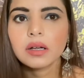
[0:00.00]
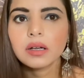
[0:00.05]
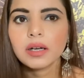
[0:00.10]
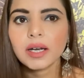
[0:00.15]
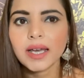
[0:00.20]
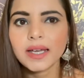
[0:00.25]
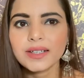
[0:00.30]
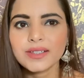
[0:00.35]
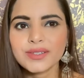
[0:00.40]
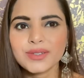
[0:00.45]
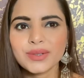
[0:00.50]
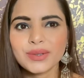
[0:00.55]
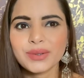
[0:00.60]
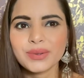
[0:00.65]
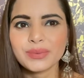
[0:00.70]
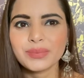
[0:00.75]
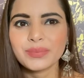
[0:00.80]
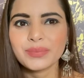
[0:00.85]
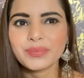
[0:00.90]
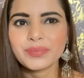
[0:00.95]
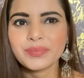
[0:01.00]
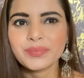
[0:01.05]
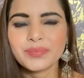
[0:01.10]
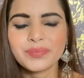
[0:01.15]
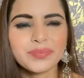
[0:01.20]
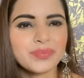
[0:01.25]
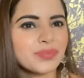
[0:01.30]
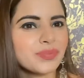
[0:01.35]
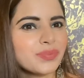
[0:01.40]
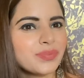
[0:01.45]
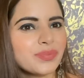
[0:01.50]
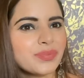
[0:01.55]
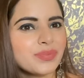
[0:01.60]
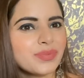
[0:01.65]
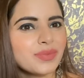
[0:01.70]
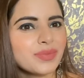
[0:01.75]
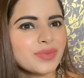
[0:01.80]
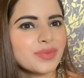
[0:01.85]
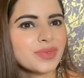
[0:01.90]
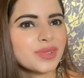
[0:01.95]
Like so.
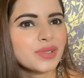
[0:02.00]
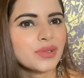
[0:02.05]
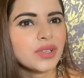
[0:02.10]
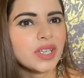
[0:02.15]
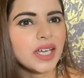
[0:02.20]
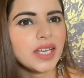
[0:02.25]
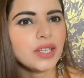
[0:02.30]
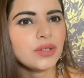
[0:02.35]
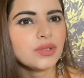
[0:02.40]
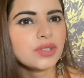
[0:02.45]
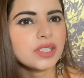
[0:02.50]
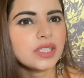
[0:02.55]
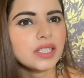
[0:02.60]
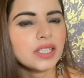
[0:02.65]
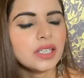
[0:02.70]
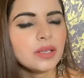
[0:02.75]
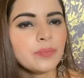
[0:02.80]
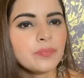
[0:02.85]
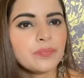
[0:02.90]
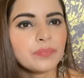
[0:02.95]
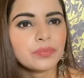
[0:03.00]
So can you see?